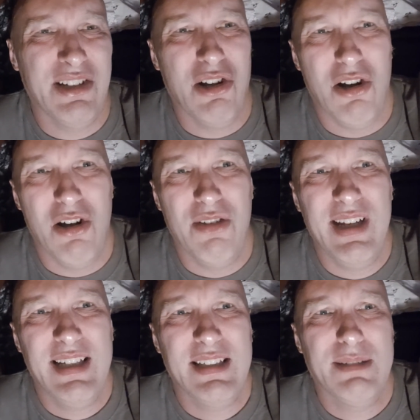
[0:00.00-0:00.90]
and all
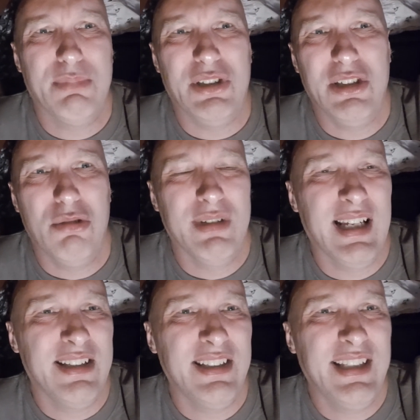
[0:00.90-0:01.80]
this, but you don't
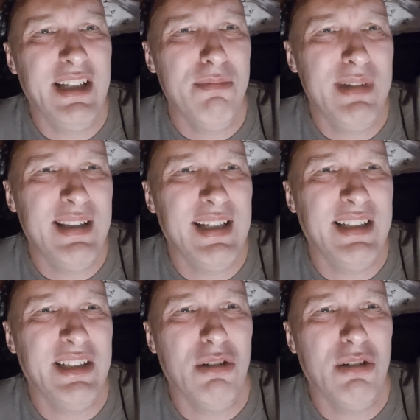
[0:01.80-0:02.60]
get to see them in this.